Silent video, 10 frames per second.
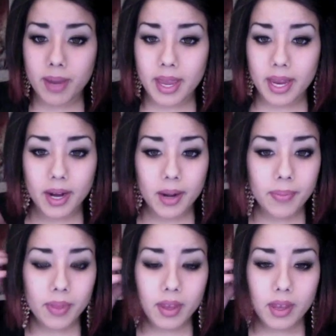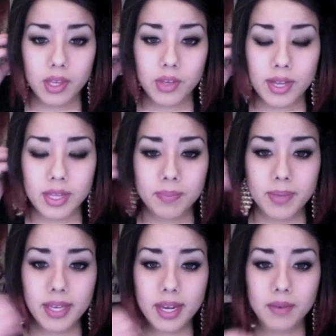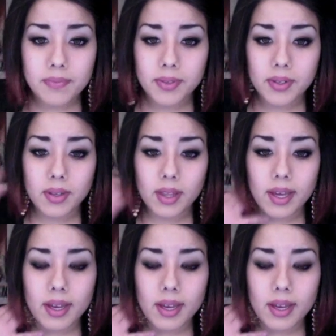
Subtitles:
hair, you have to be careful